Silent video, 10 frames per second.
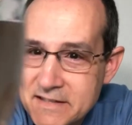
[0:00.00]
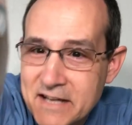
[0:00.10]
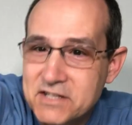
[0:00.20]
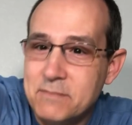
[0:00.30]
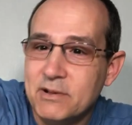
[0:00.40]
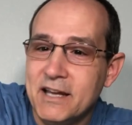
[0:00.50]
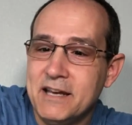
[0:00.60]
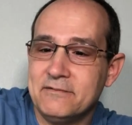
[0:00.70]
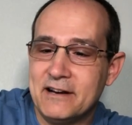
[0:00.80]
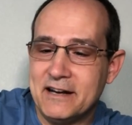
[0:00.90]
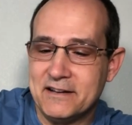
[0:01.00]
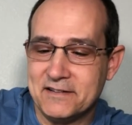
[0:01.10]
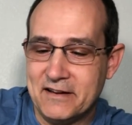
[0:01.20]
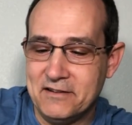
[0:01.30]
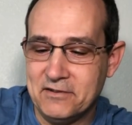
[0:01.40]
actually playing right now,
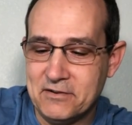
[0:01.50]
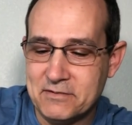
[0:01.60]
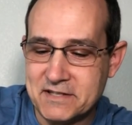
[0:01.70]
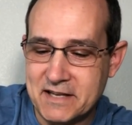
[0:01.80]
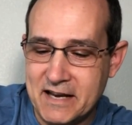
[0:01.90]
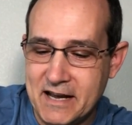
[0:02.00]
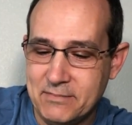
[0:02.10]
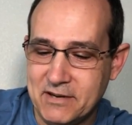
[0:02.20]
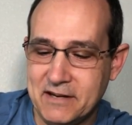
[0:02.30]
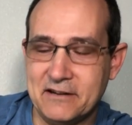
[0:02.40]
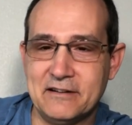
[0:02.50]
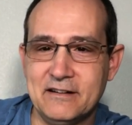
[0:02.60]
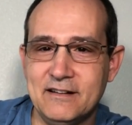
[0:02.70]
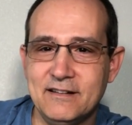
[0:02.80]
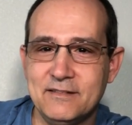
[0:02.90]
so I don't know what's gonna happen here.
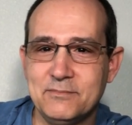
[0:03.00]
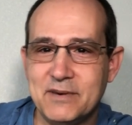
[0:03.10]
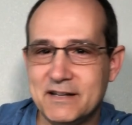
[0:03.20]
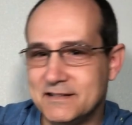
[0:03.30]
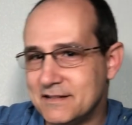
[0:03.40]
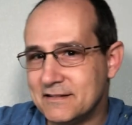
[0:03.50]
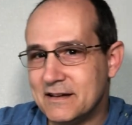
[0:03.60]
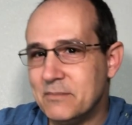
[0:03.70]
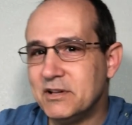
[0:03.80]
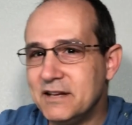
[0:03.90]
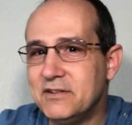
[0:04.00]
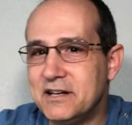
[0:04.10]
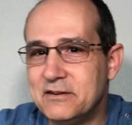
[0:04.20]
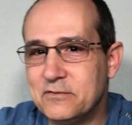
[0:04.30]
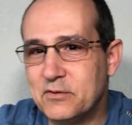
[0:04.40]
But I'm gonna leave it in
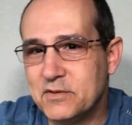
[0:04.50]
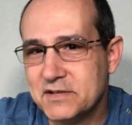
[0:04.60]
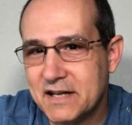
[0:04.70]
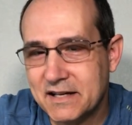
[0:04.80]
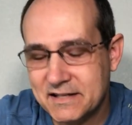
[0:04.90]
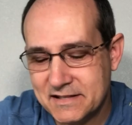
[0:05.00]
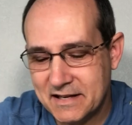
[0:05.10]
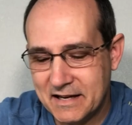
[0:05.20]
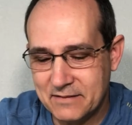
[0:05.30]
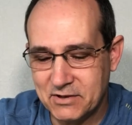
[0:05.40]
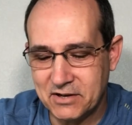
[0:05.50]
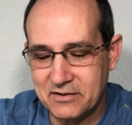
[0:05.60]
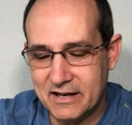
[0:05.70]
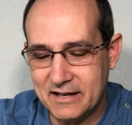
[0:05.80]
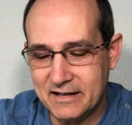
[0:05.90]
here for a few seconds, and I'm gonna go
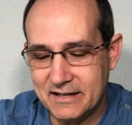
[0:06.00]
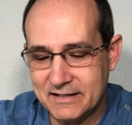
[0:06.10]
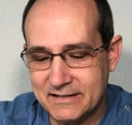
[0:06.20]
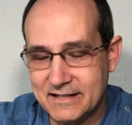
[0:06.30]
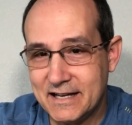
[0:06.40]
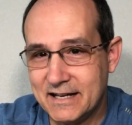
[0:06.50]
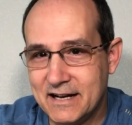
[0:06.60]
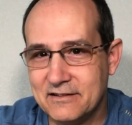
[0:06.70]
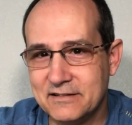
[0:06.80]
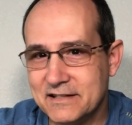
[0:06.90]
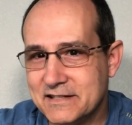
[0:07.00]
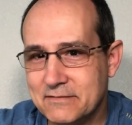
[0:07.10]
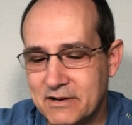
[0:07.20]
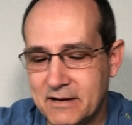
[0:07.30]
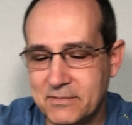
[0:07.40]
ahead and take it out, and let's see
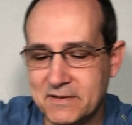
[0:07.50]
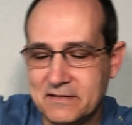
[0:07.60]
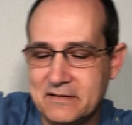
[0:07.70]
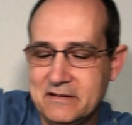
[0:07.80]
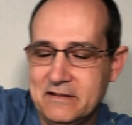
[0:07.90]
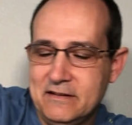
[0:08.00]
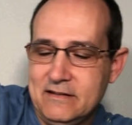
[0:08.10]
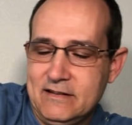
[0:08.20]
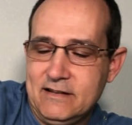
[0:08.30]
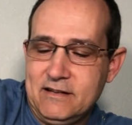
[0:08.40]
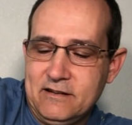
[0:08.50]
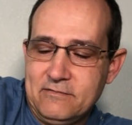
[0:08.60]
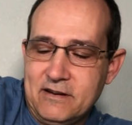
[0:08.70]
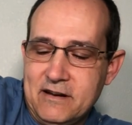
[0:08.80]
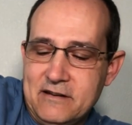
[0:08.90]
what happens. Here
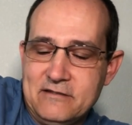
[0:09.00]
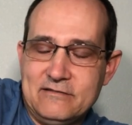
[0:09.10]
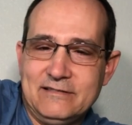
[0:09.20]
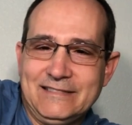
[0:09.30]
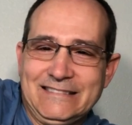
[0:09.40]
we go.